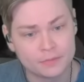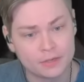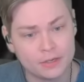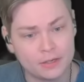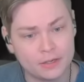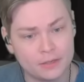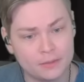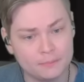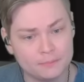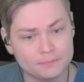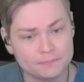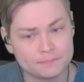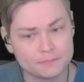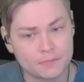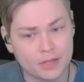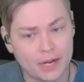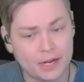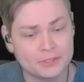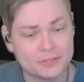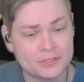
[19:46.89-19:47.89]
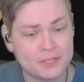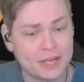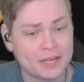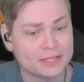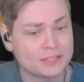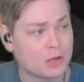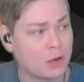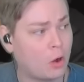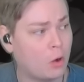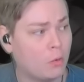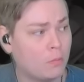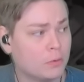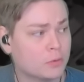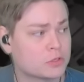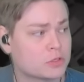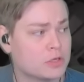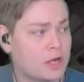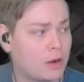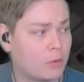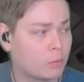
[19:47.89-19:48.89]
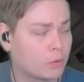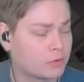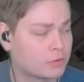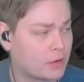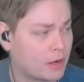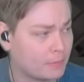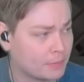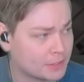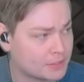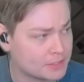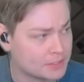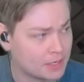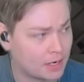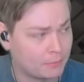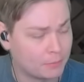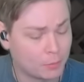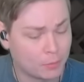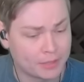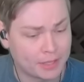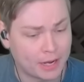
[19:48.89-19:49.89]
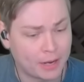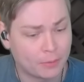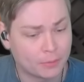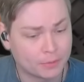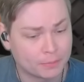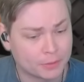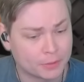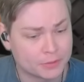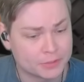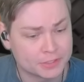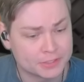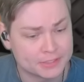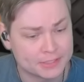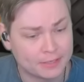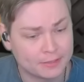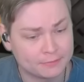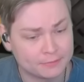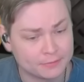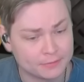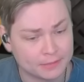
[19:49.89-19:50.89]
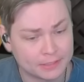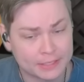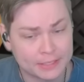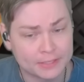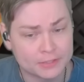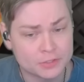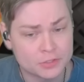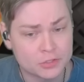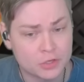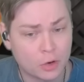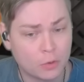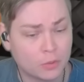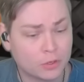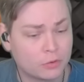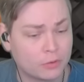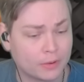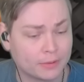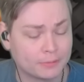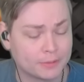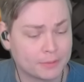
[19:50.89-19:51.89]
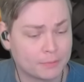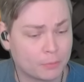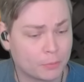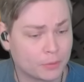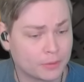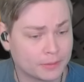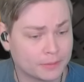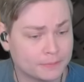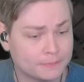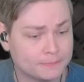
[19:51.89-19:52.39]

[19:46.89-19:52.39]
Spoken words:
I'd say it's almost not worth coming to Yama without a Purging Staff. Like, it's so incredibly important.